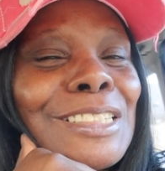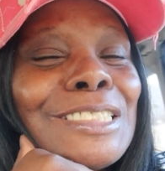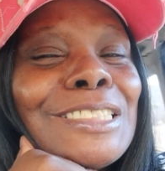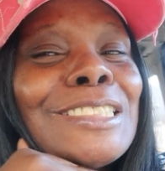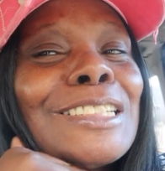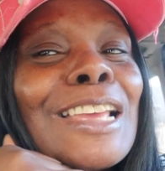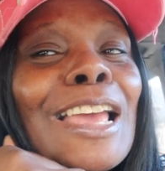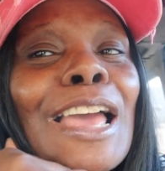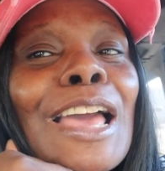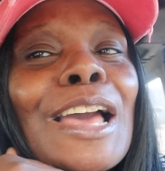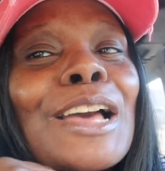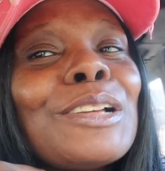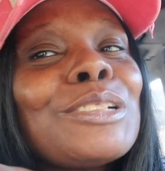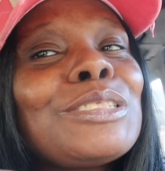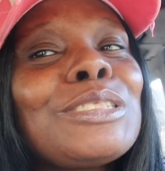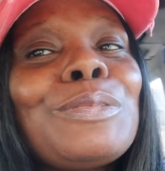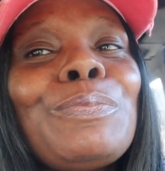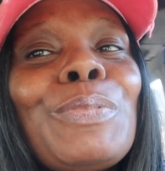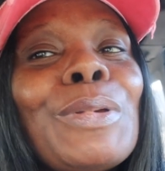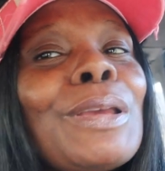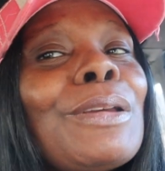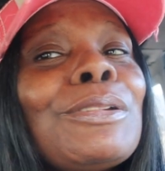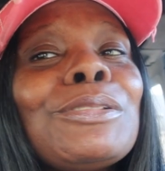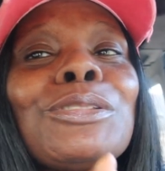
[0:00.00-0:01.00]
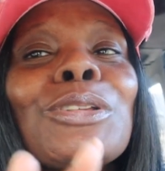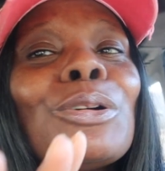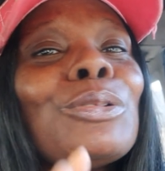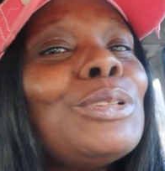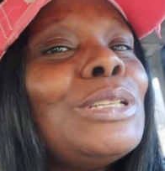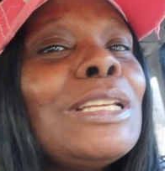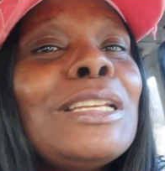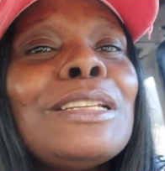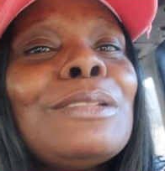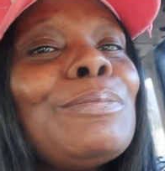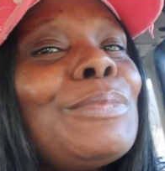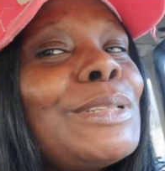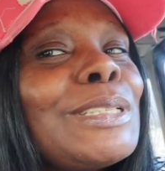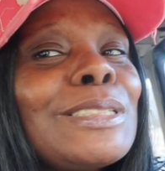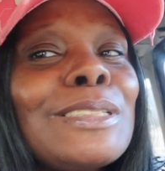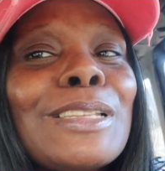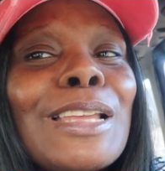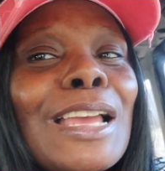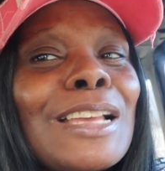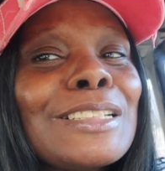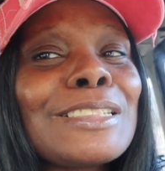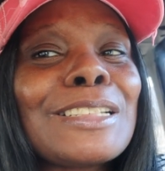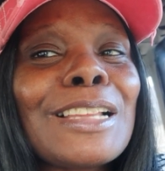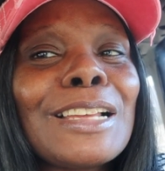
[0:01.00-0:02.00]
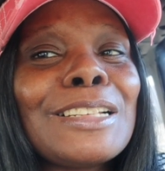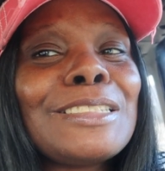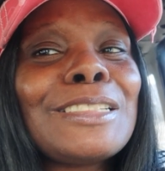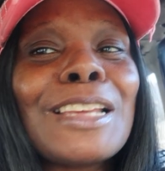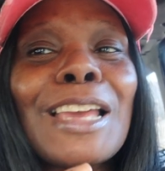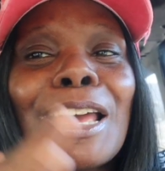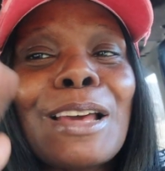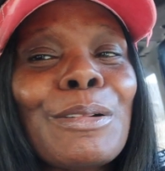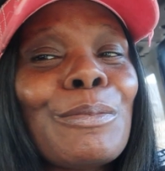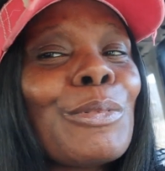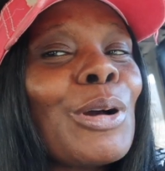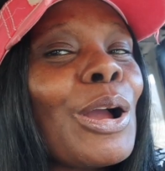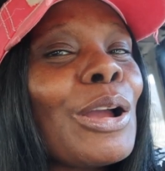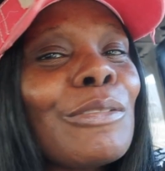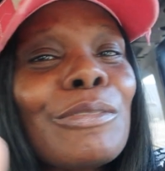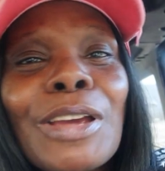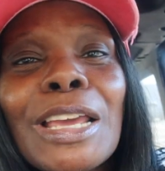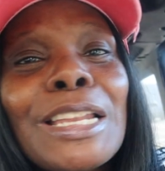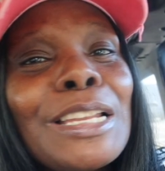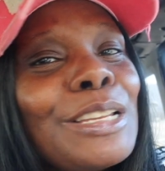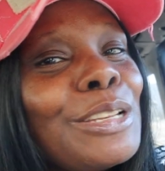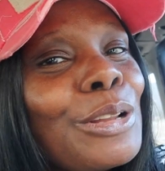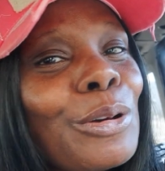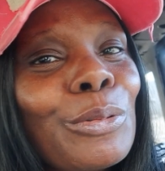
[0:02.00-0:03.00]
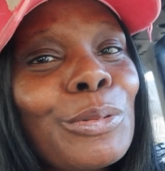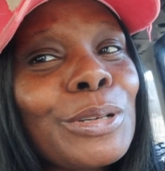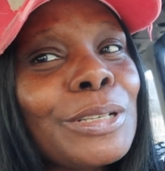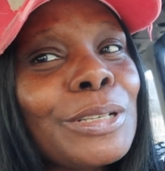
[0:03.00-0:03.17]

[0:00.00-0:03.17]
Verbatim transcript: Child, spirit don't need to be snatched like that. I'm already no